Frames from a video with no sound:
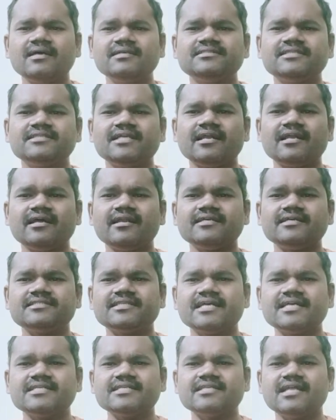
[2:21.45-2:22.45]
children
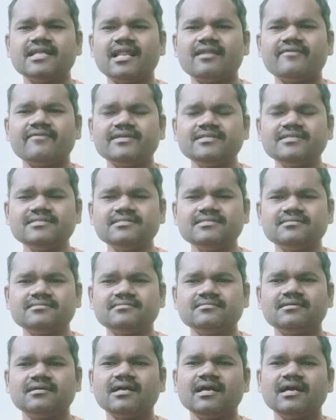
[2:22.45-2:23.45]
educational allowance,
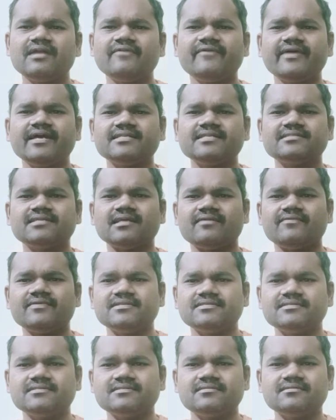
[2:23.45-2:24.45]
conveyance
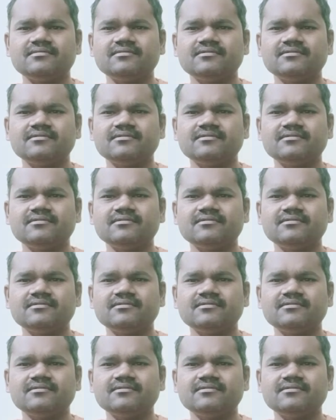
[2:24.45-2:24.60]
allowance.